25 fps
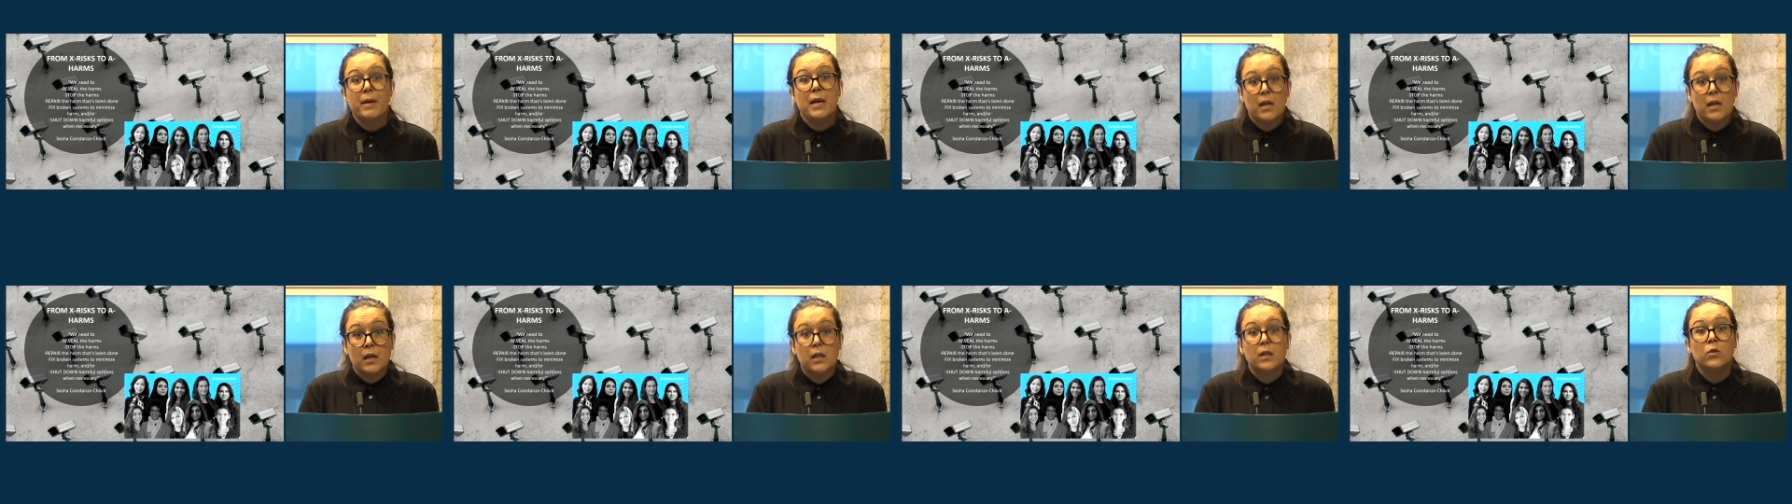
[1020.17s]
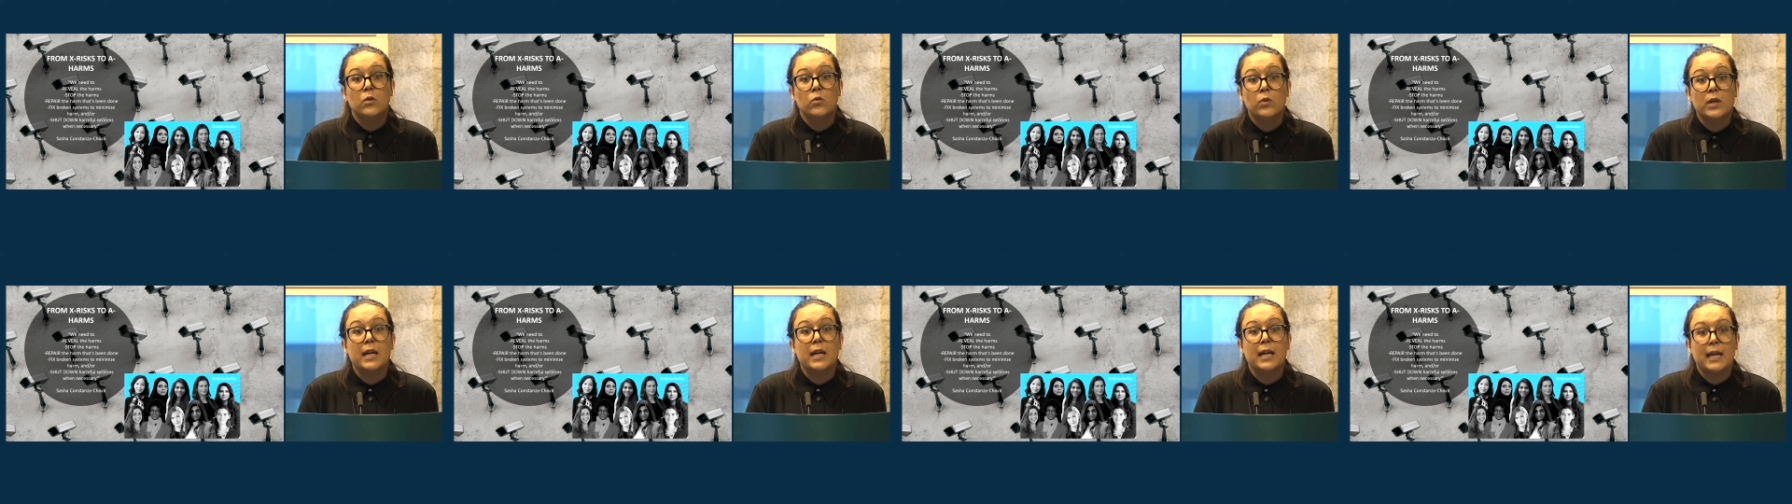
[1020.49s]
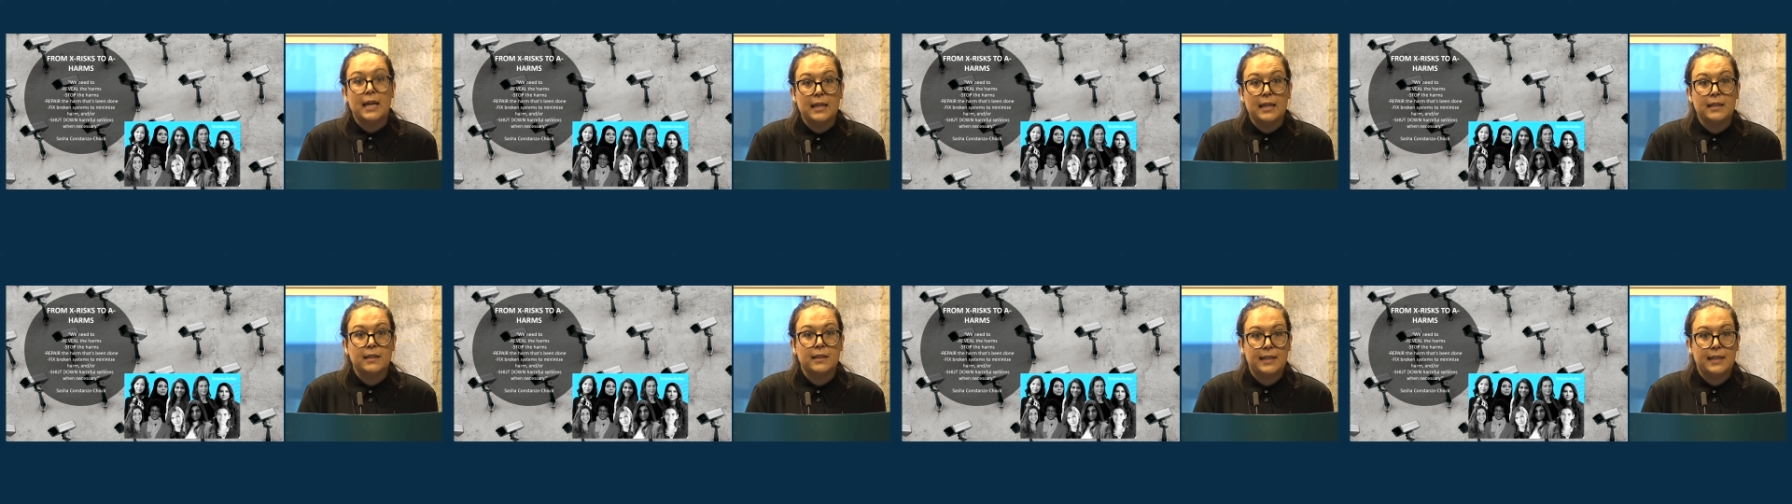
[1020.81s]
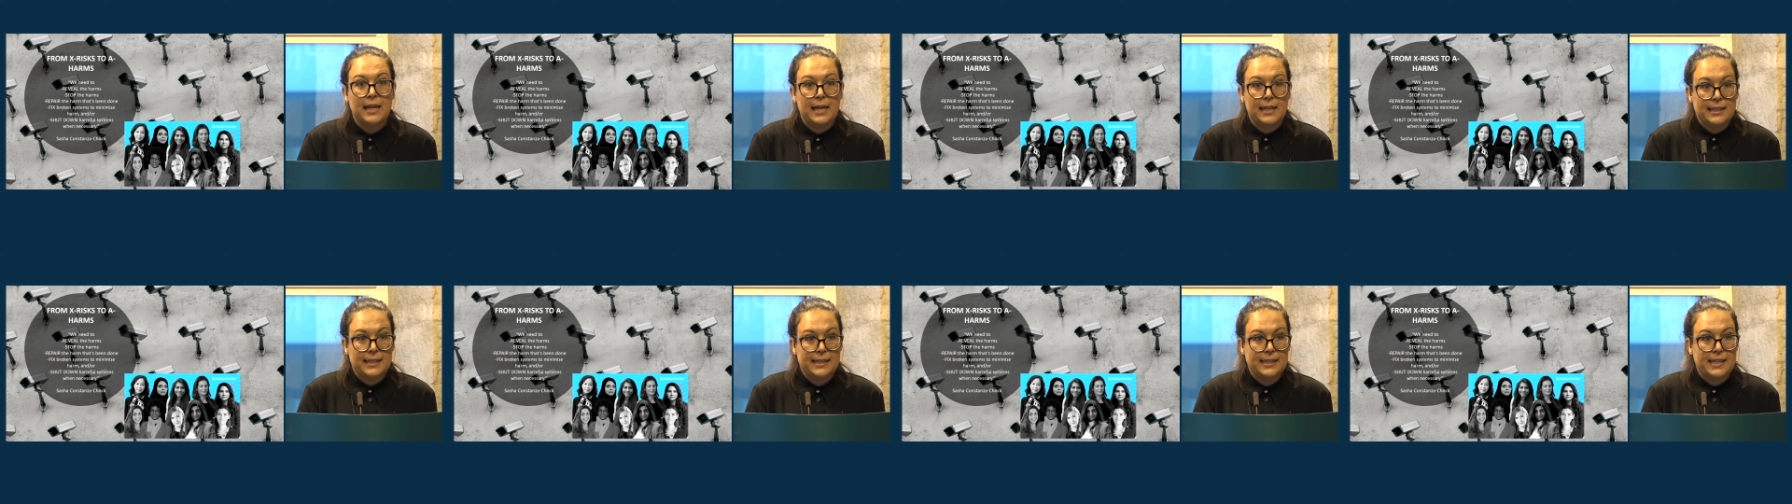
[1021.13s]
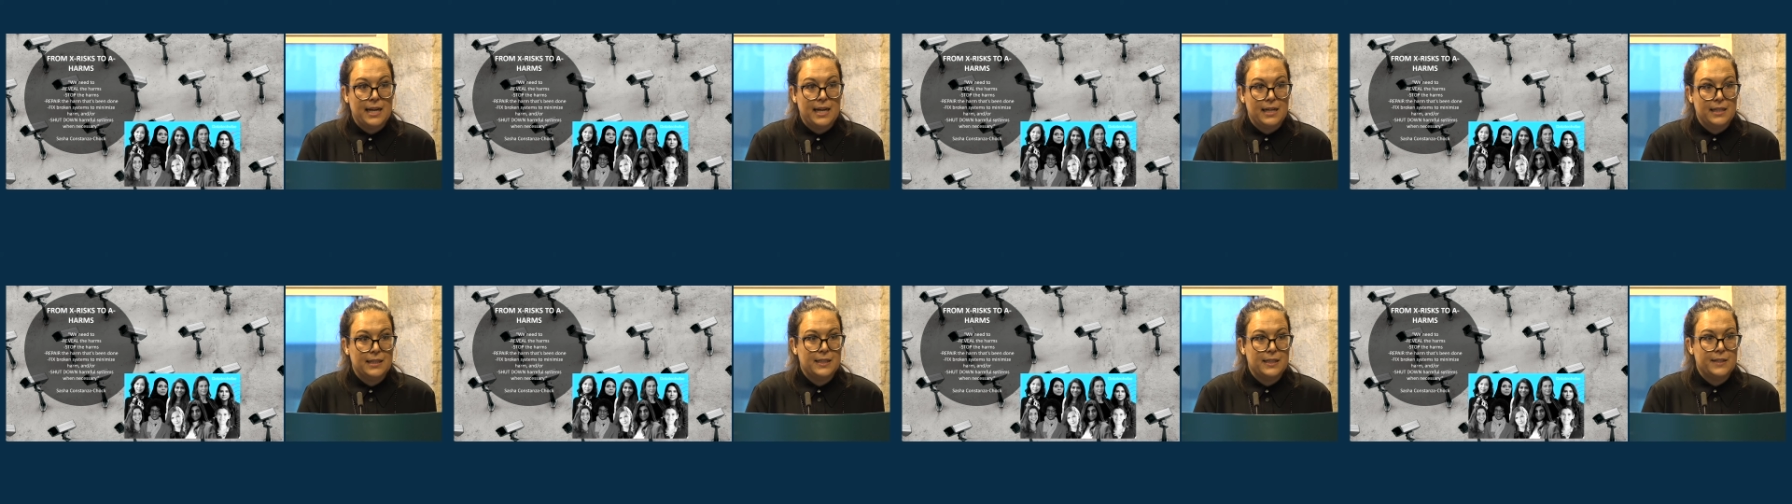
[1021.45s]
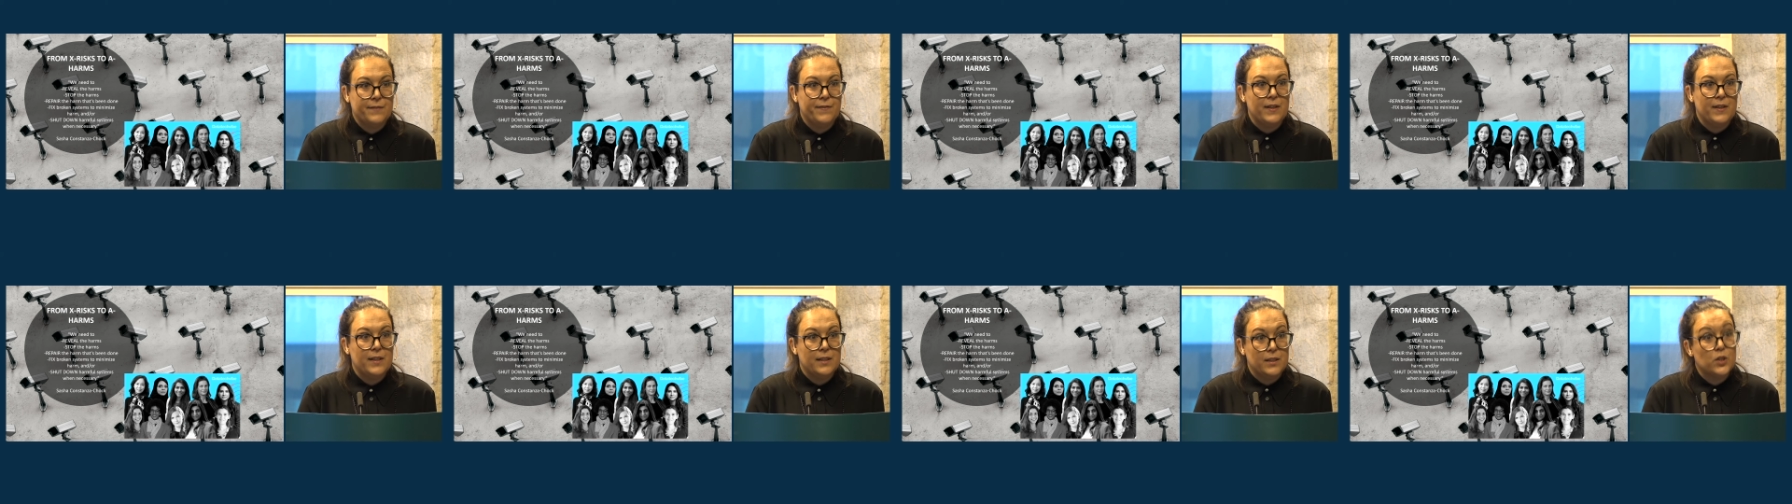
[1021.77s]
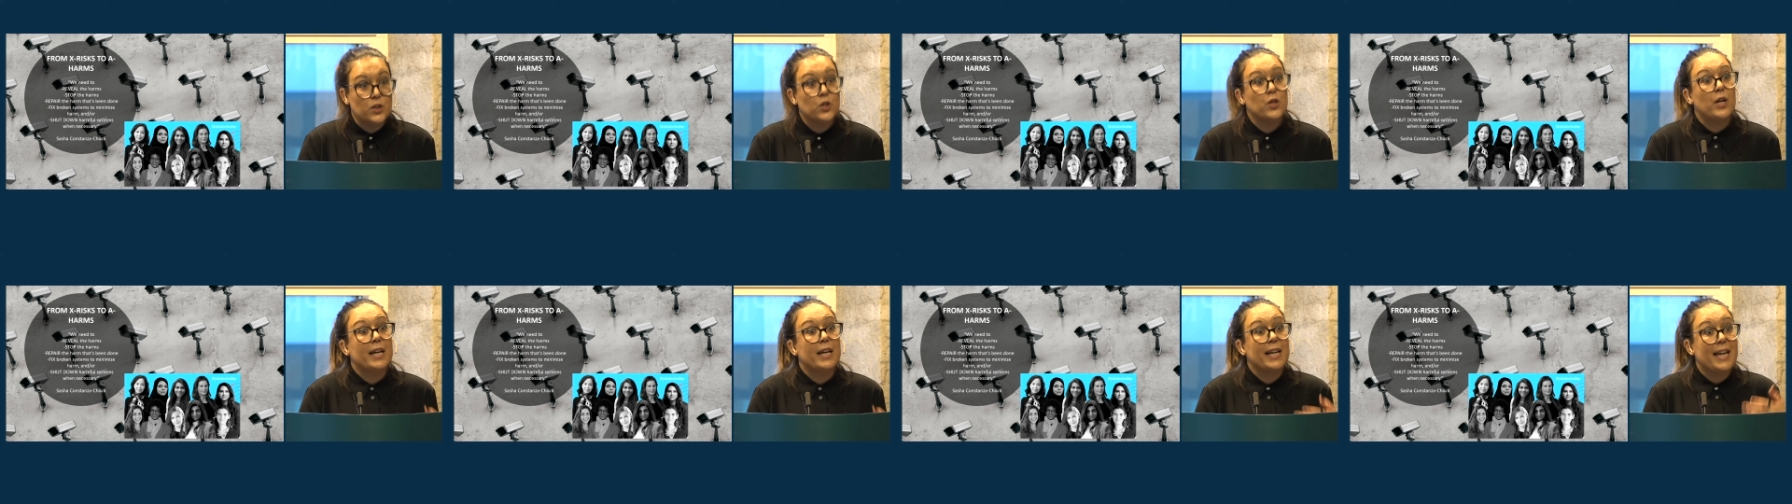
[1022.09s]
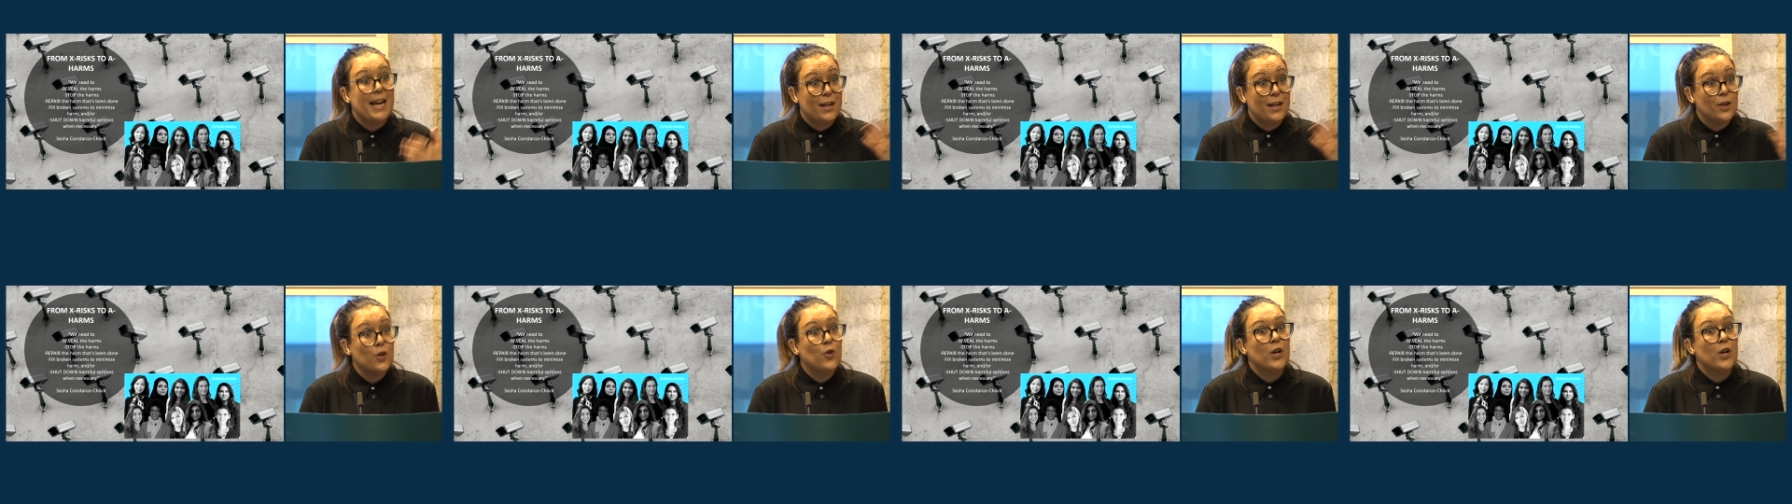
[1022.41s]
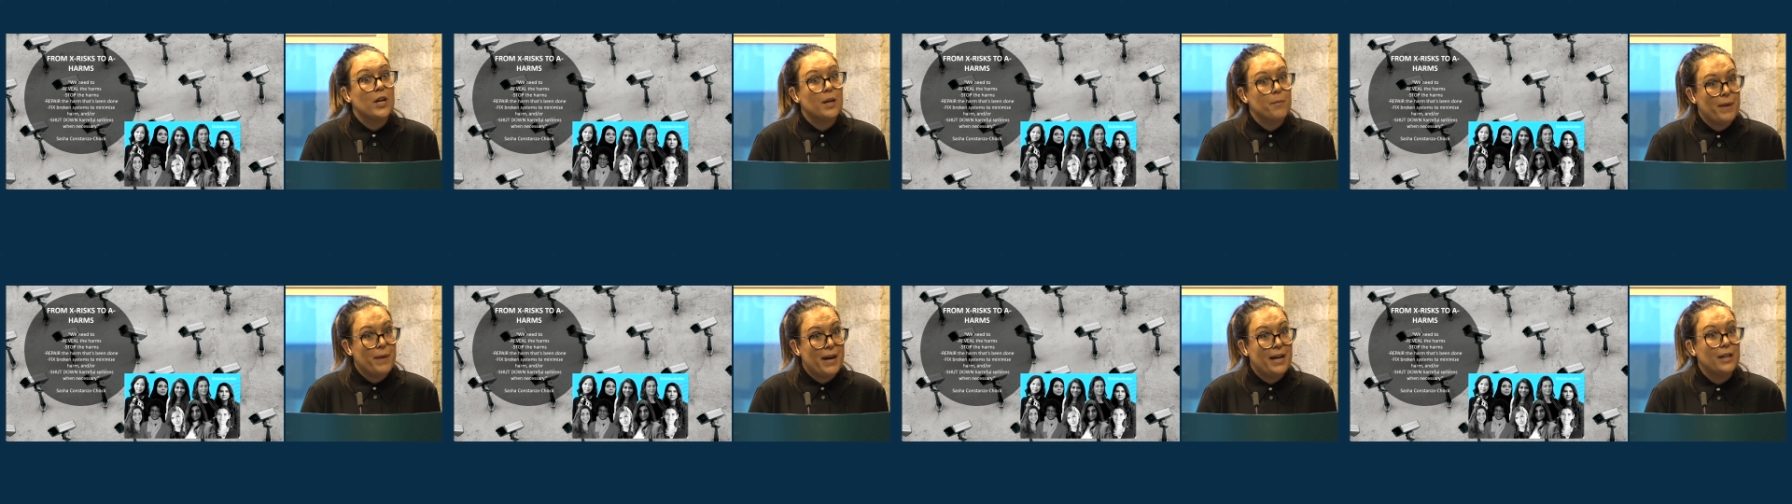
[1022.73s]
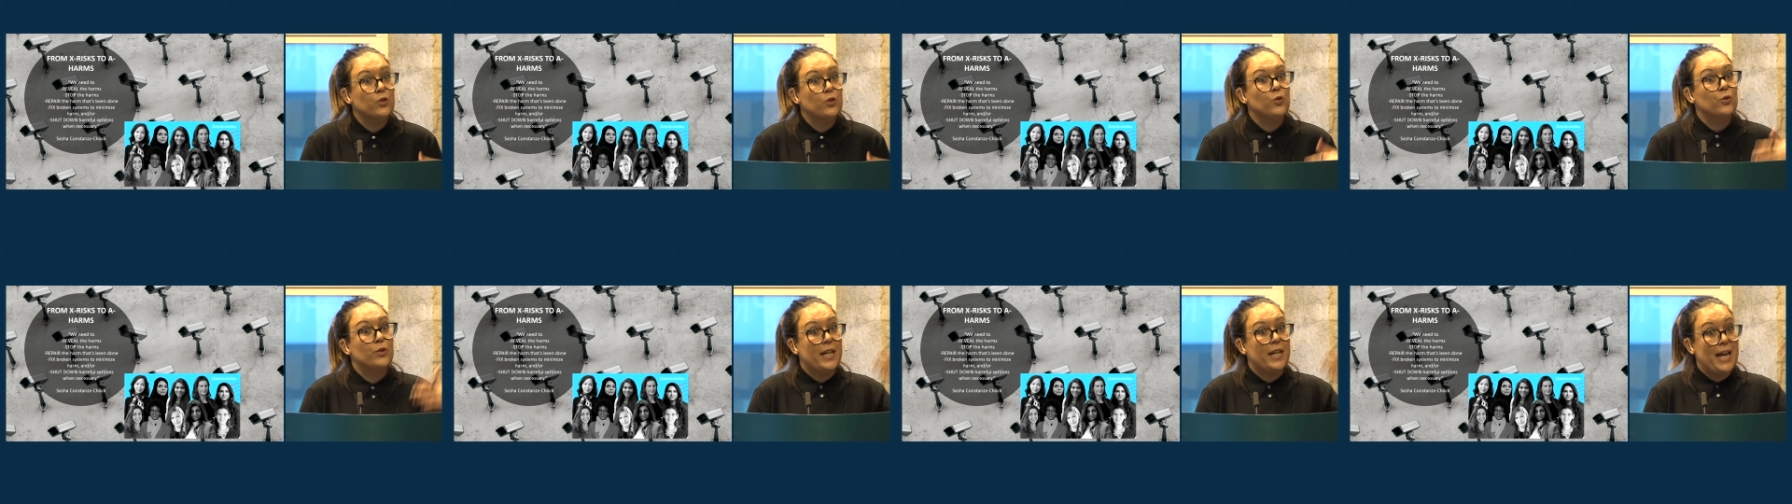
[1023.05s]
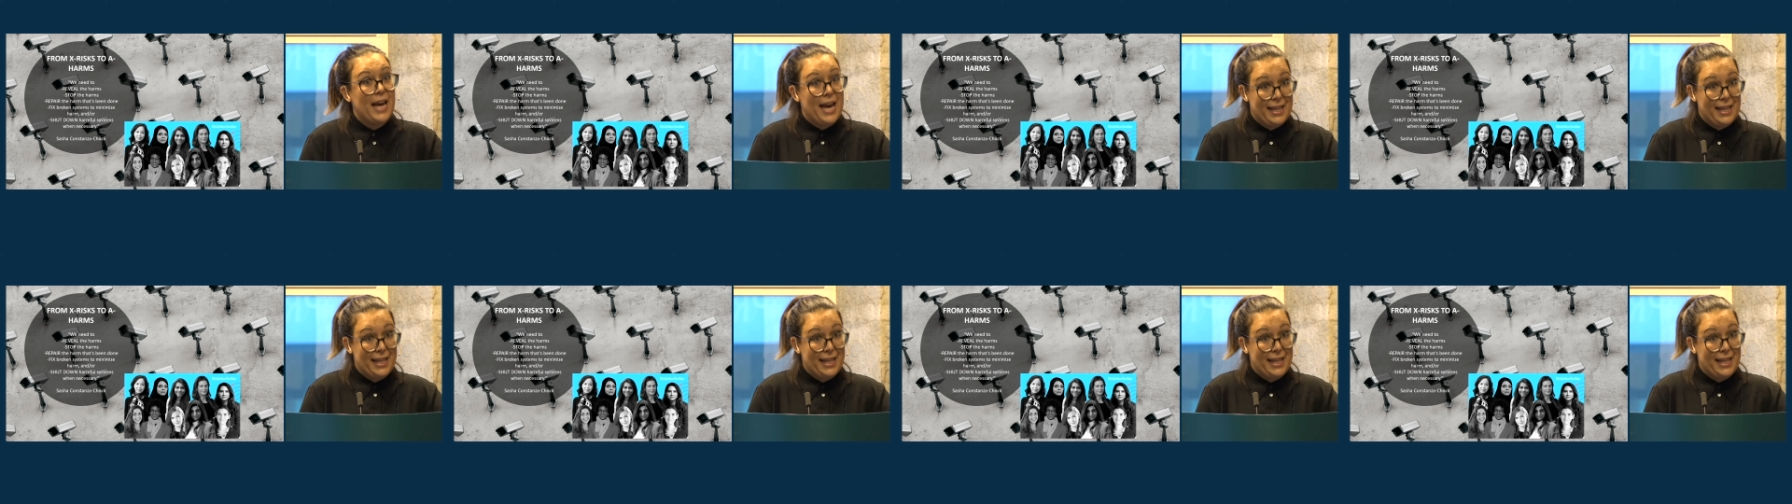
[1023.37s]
including in the data science field. So again, going back to the